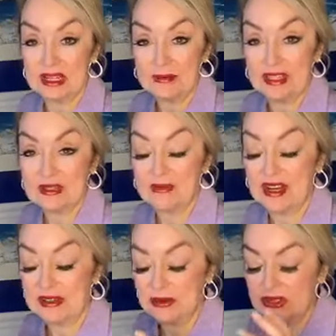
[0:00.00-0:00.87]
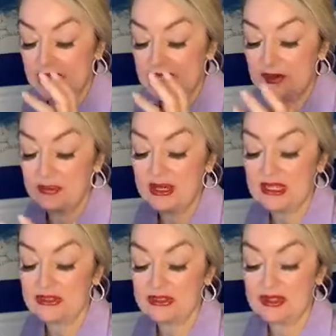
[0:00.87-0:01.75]
coming to mind was kind of a
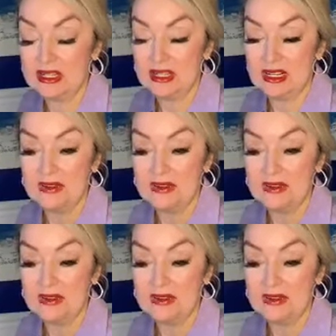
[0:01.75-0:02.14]
picture